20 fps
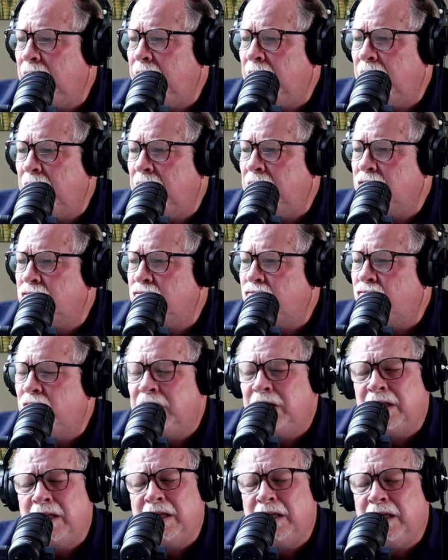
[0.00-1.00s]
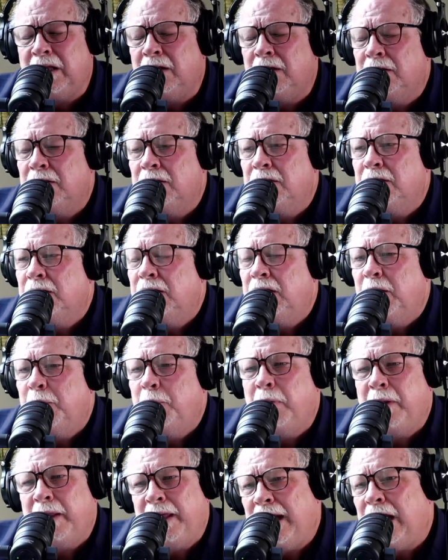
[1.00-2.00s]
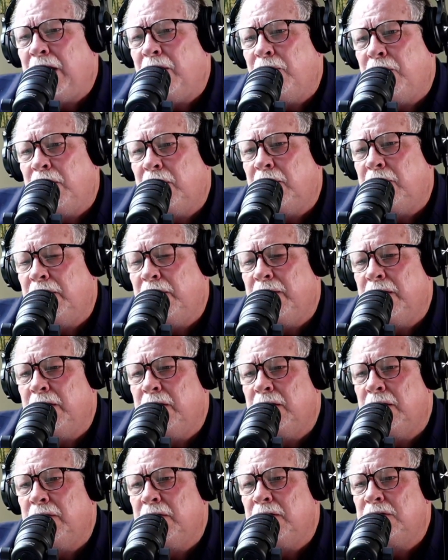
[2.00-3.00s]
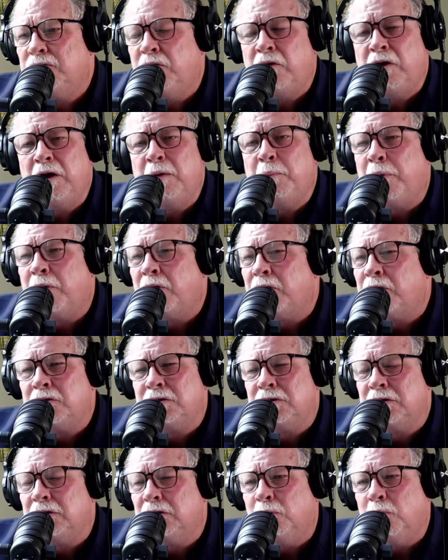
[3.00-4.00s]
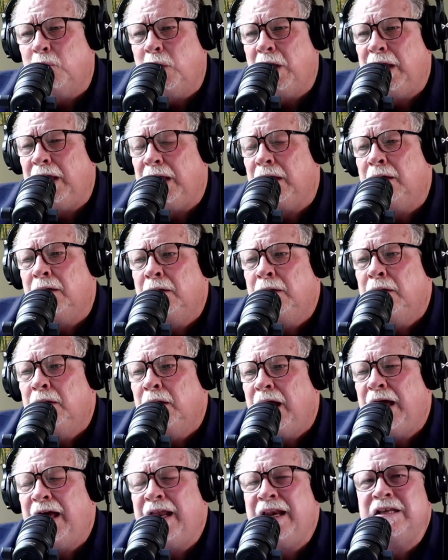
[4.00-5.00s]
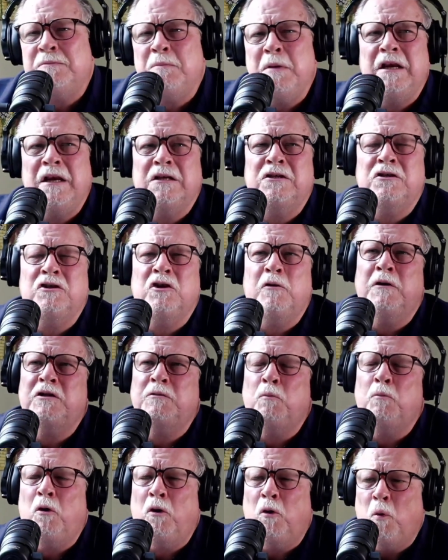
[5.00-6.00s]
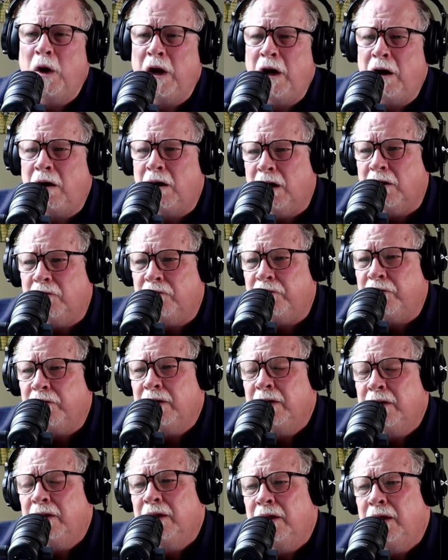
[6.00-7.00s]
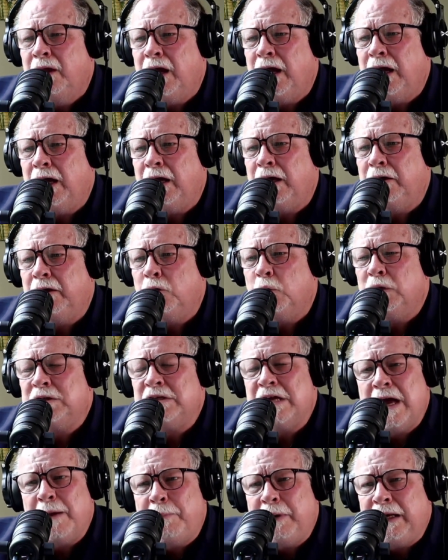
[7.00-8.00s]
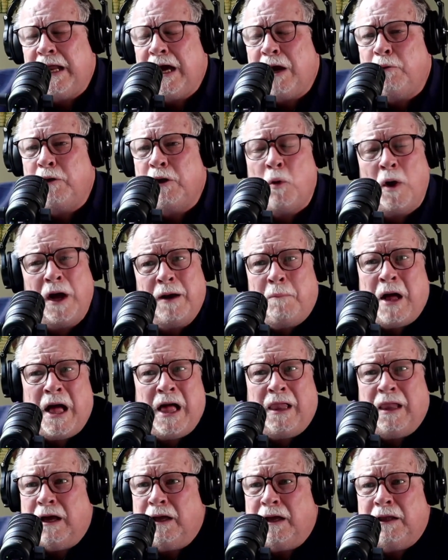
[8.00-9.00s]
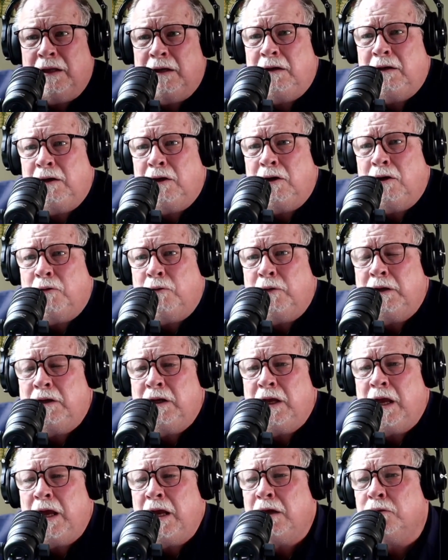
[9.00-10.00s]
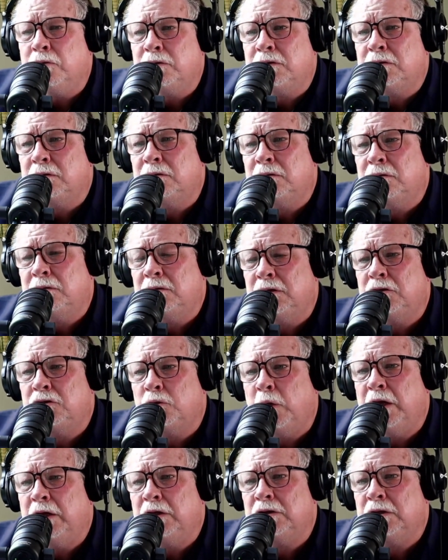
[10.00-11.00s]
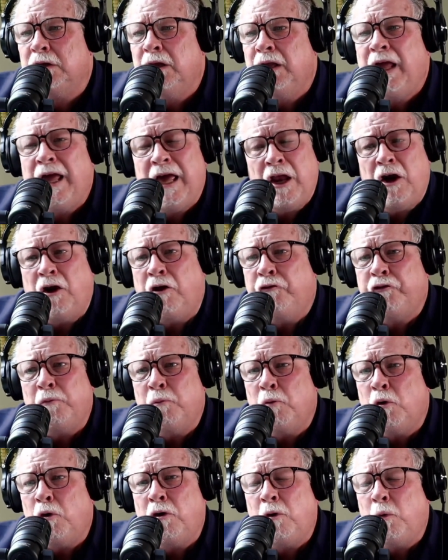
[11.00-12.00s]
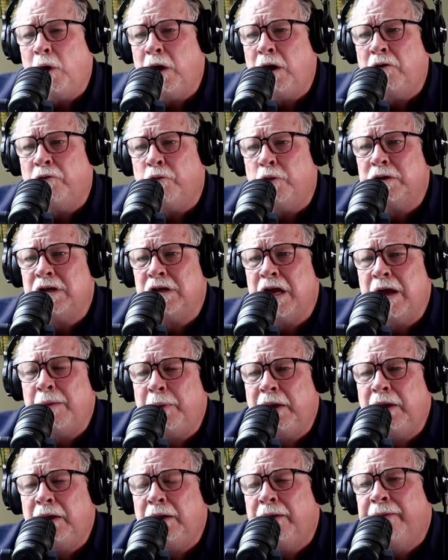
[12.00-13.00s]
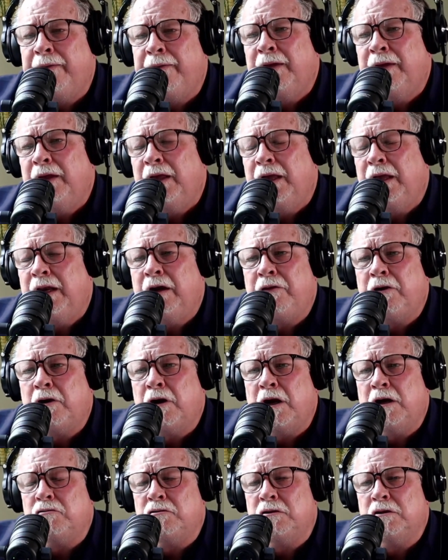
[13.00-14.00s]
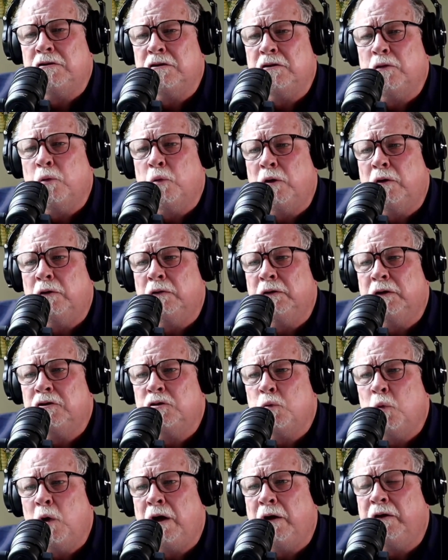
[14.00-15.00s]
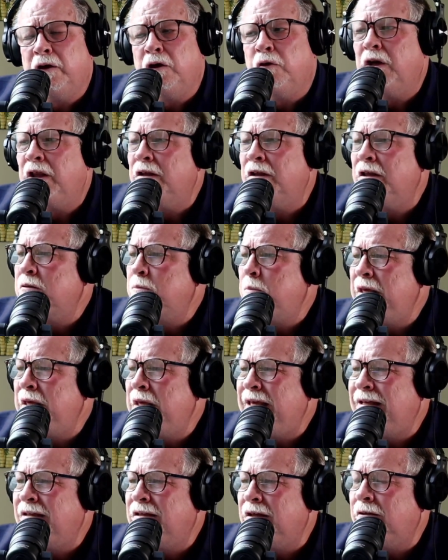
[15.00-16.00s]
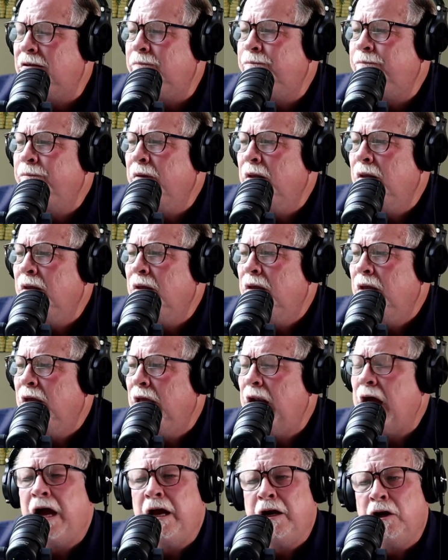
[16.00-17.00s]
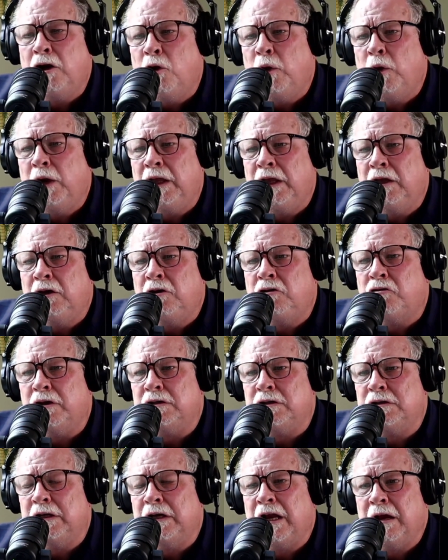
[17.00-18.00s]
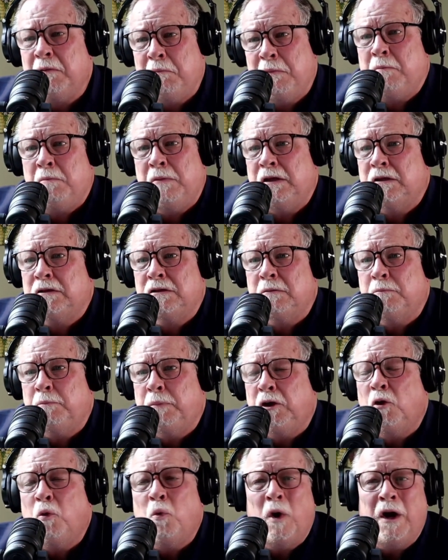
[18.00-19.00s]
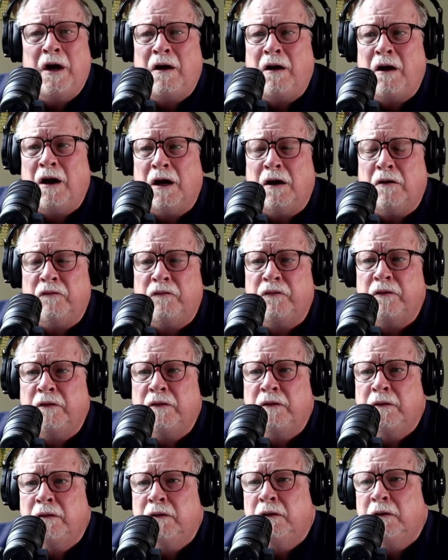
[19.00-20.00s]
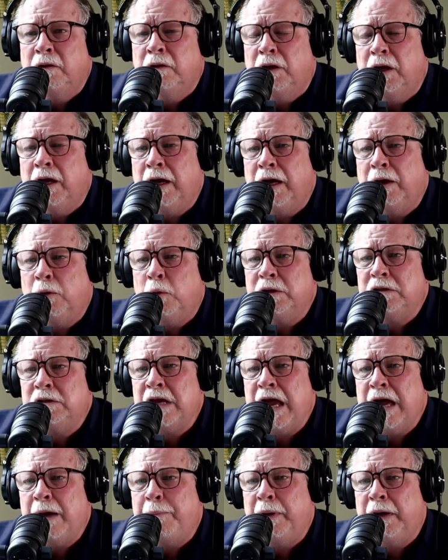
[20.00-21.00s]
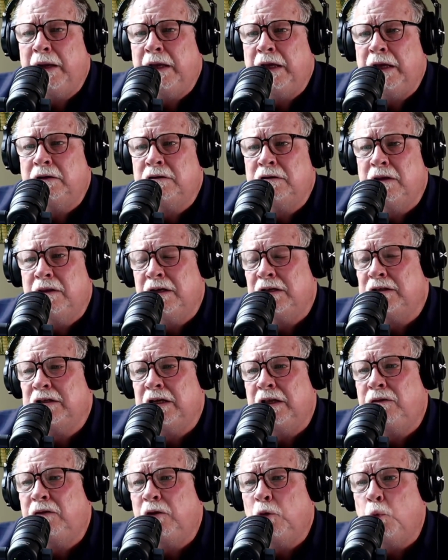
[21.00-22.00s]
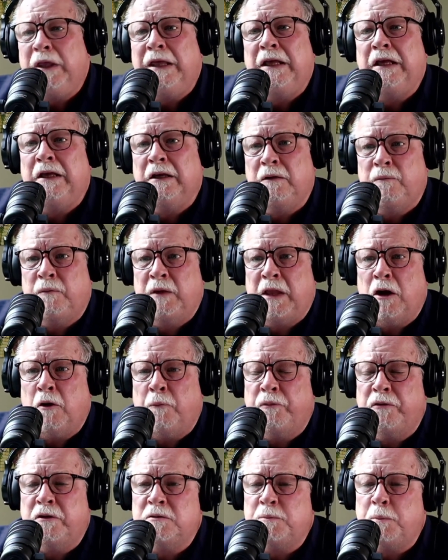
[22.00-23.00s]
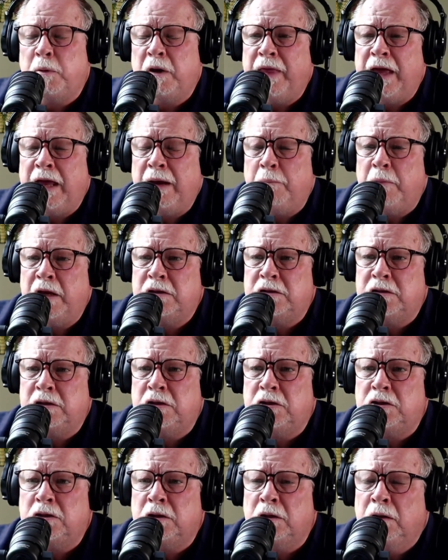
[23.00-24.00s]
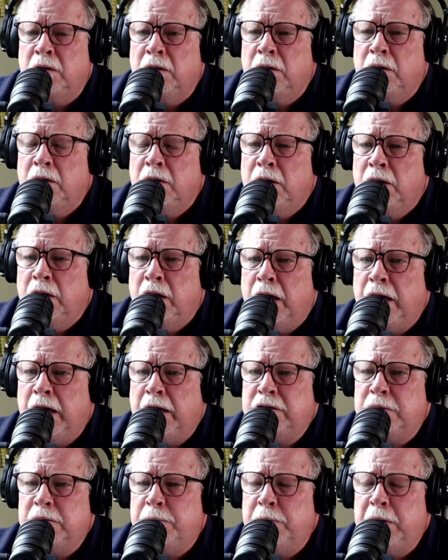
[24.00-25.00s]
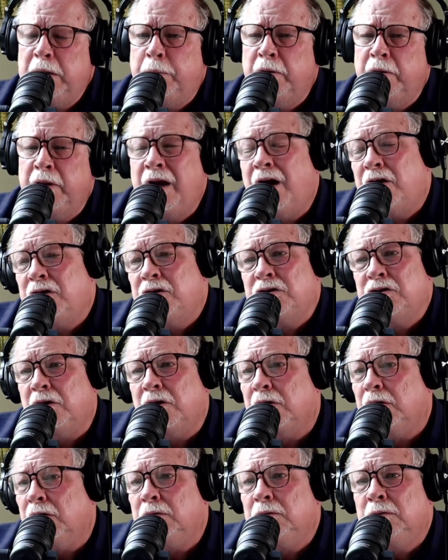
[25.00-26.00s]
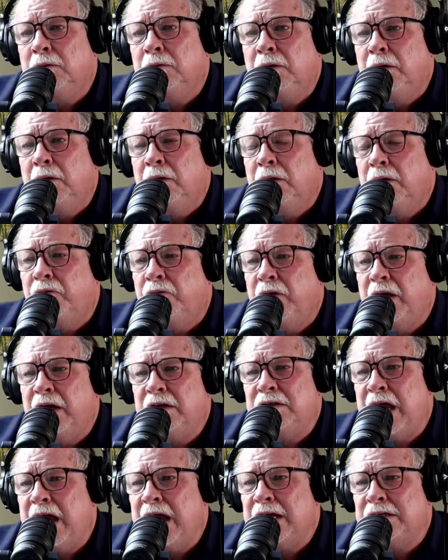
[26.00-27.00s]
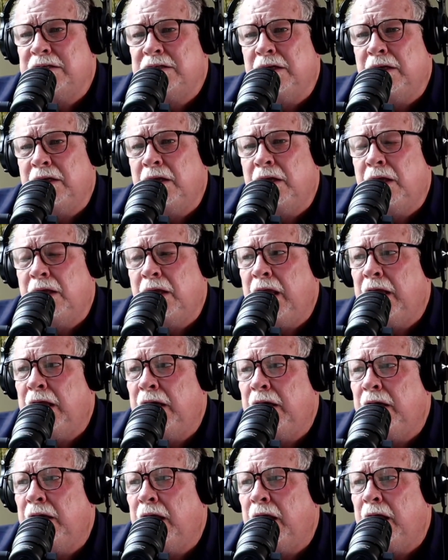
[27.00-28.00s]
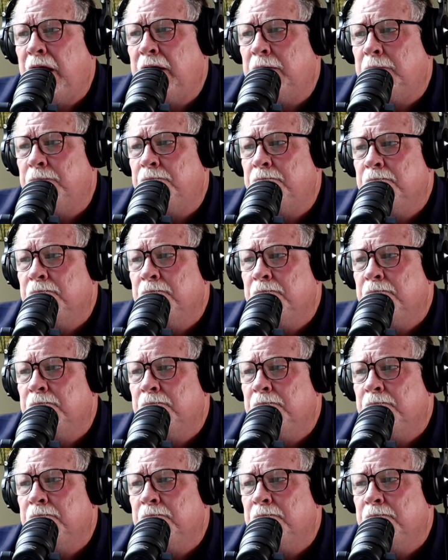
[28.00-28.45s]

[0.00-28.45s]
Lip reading: has really played out here in this very personal way, and it's made us so much more aware of what's happening now in Guatemala, in Diego's situation, and also more aware of what's happening in other countries of the world as well. It has piqued an ongoing interest and a commitment to be aware of what's happening, and to the extent that we can help to spread that message to people in our circle. That's good. Fantastic. That's and awesome.